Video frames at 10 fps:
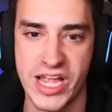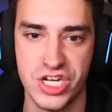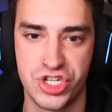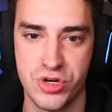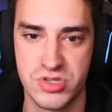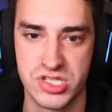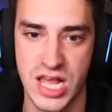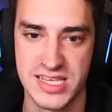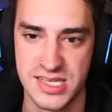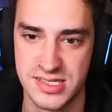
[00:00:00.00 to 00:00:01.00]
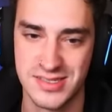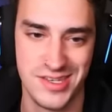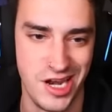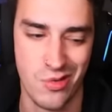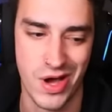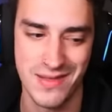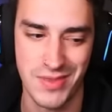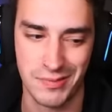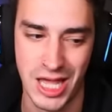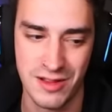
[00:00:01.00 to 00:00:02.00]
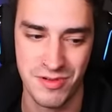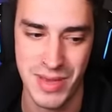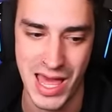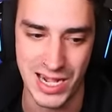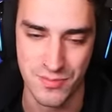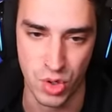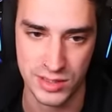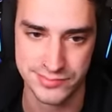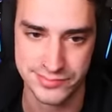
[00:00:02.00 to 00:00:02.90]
I can shoot slices. You know what? I'm not even mad anymore.